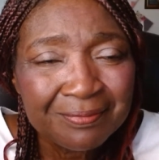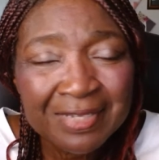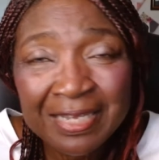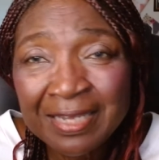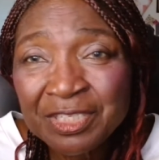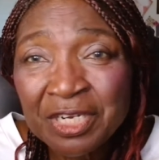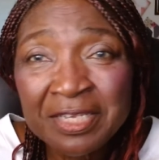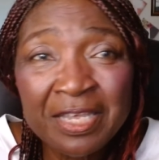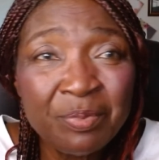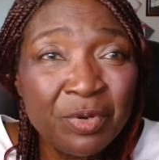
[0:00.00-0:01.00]
The angel
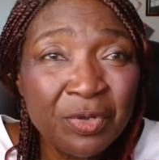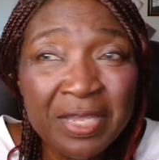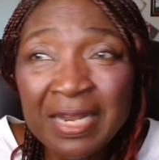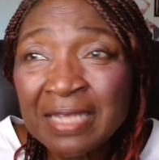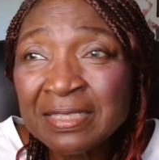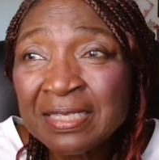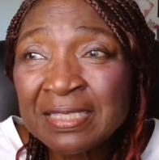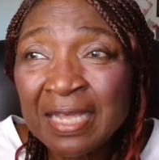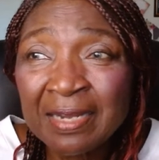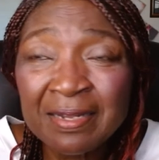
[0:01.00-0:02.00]
keep looking as he
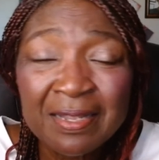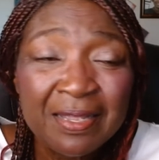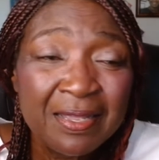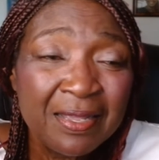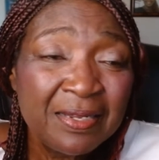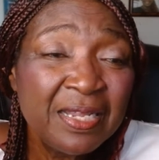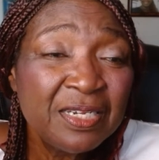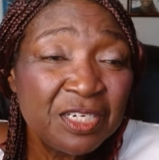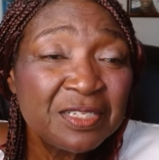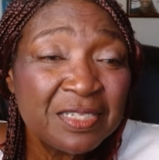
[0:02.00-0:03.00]
said, and the
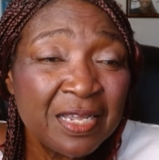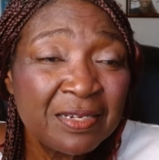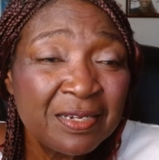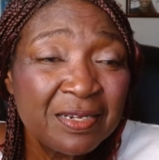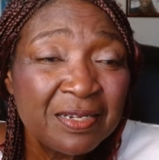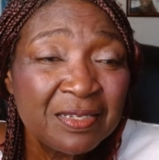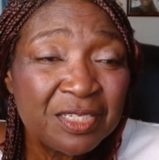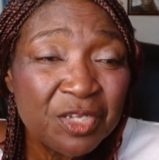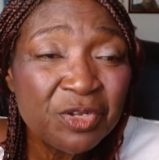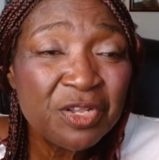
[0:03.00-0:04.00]
angel said,
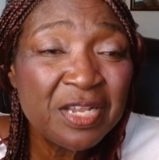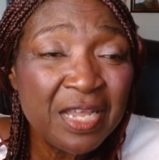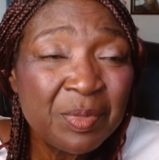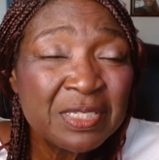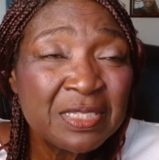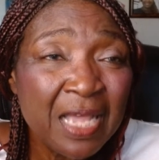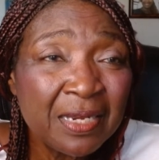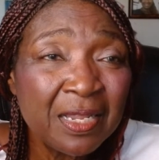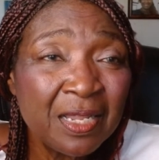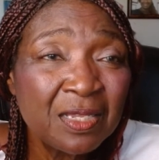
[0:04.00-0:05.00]
"Sir, your name is not
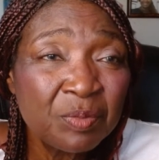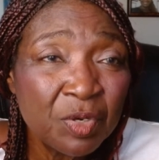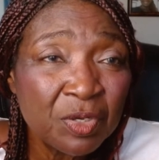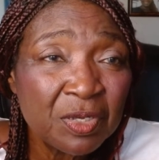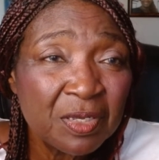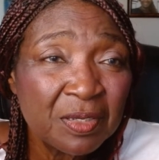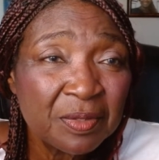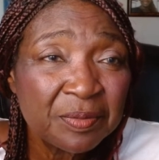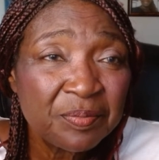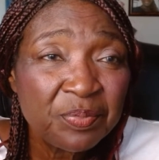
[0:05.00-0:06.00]
in the book."
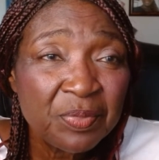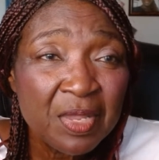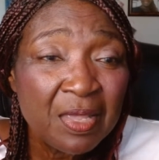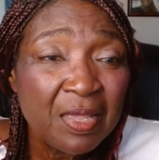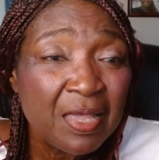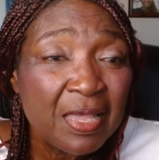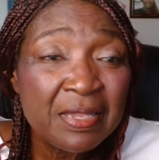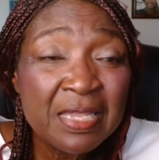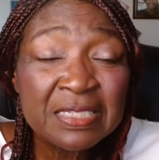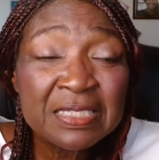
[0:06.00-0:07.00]

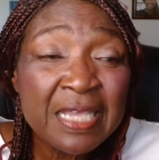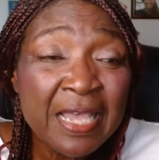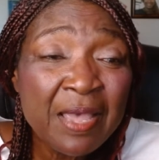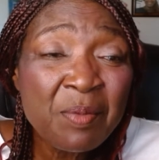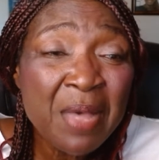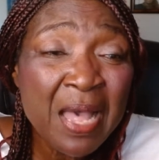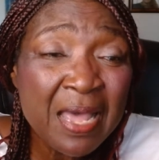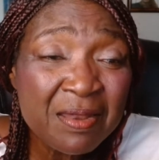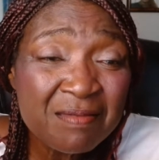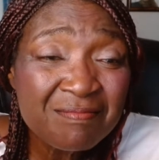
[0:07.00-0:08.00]
The same
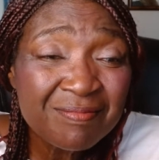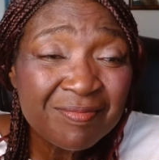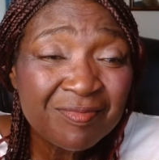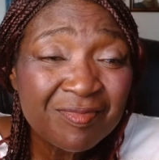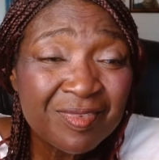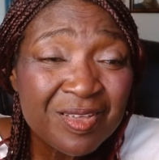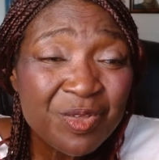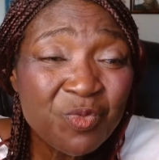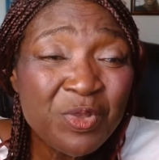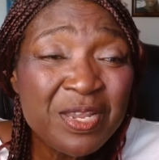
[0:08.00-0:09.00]
man
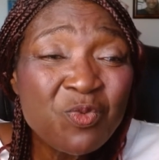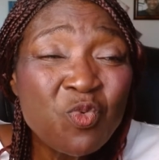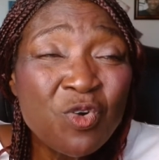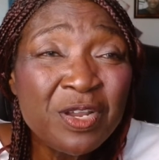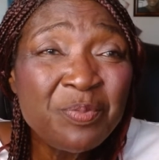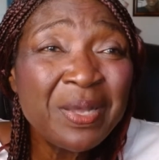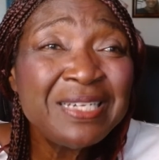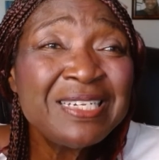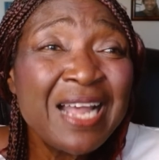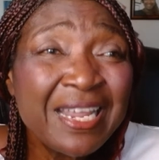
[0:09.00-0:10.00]
with the holy
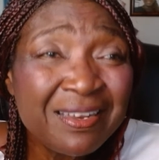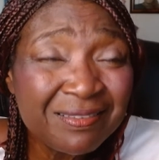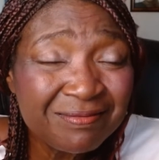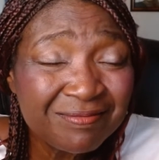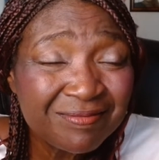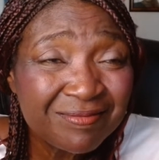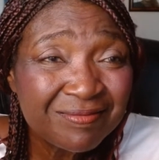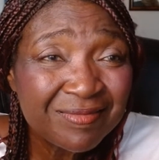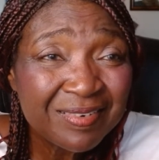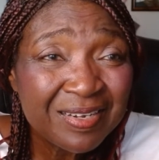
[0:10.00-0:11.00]
title,
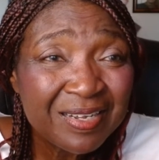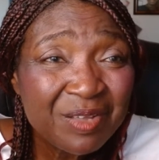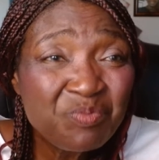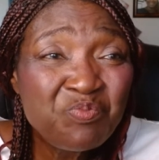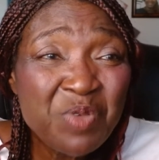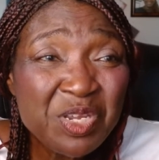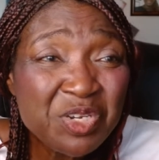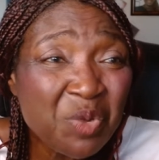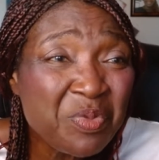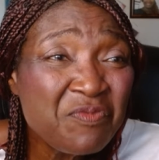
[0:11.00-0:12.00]

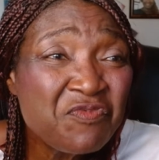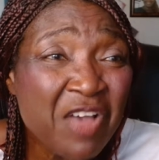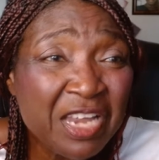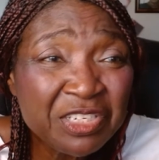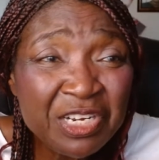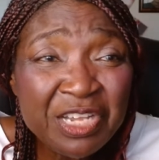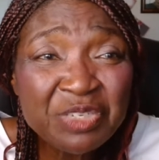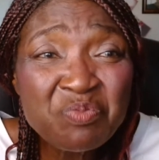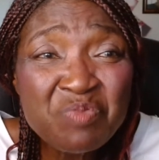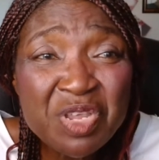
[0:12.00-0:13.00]
bishop, evangelist,
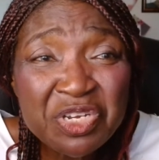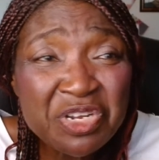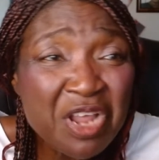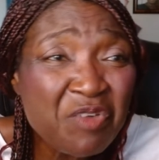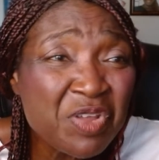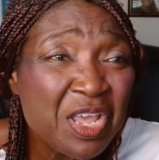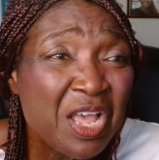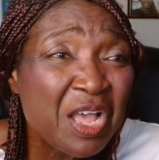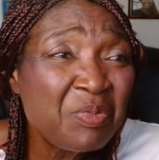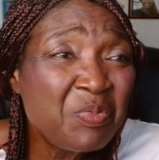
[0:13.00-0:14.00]
missionary,
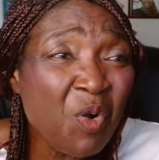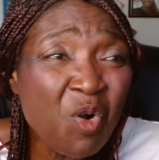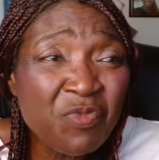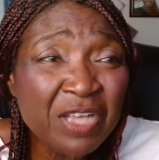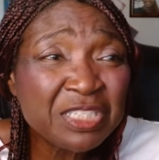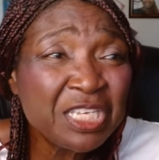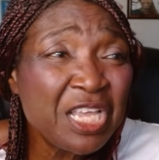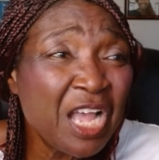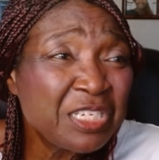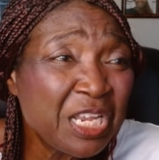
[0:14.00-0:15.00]
overseer,